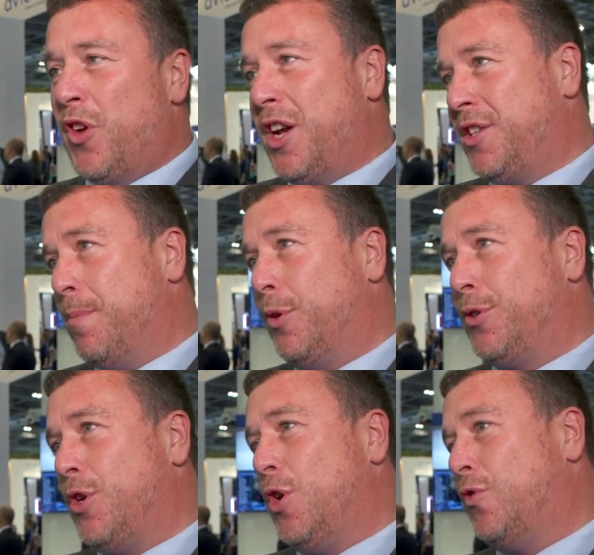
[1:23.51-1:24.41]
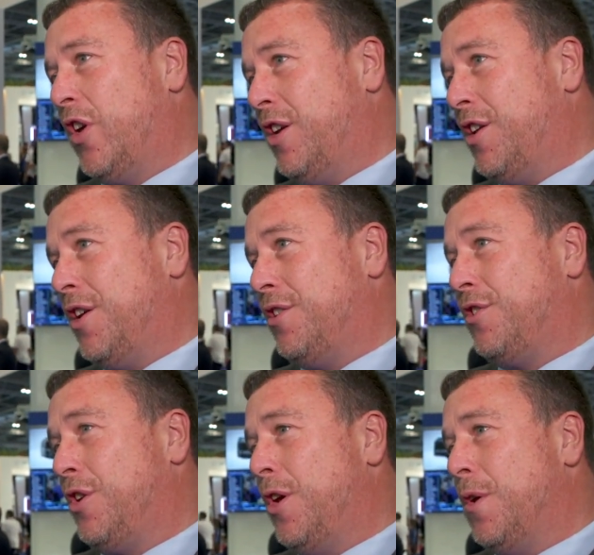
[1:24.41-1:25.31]
Very simple to use, very easy
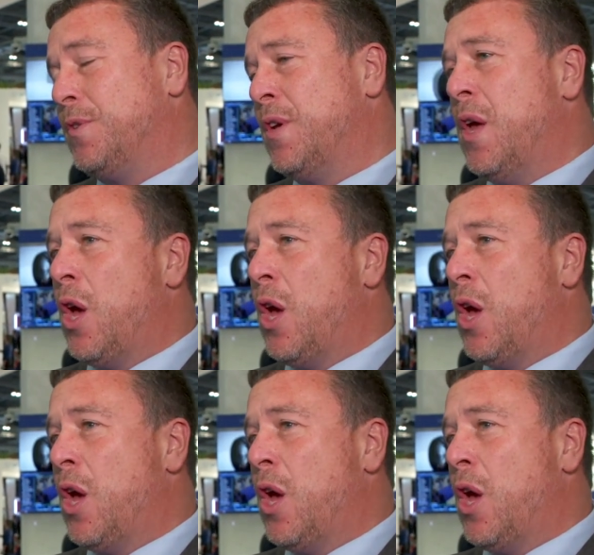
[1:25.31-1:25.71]
to use.